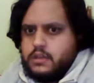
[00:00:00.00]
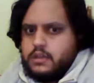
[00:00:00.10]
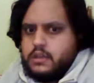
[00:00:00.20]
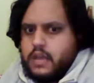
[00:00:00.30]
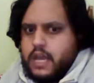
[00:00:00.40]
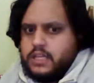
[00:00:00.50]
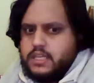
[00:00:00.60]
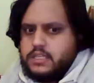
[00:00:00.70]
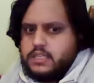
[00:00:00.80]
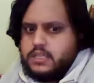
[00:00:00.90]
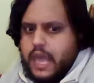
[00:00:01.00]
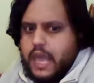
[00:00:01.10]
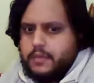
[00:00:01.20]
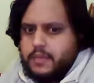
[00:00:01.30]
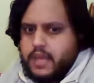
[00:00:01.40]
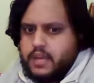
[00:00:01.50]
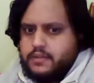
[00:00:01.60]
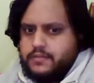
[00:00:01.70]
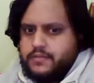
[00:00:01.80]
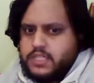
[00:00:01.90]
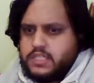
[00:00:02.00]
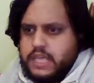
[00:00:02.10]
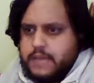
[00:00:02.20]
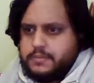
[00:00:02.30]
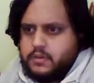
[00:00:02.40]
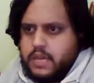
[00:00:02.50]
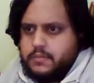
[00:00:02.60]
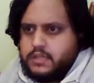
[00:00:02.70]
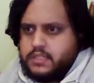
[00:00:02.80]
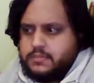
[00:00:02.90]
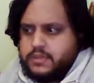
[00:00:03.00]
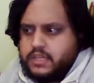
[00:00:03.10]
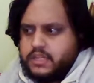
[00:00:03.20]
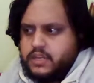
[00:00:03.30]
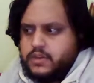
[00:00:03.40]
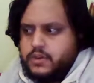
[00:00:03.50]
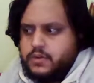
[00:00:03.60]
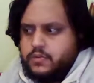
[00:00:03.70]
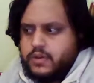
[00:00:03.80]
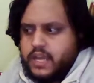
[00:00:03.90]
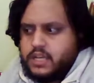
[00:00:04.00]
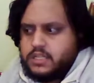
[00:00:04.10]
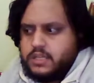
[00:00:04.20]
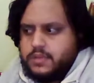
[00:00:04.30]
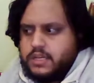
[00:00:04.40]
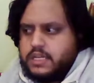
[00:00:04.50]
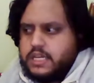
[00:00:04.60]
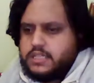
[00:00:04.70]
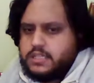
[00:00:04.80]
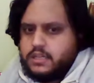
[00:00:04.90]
at least Capcom kind of slapped their name onto something that they knew would actually be decent.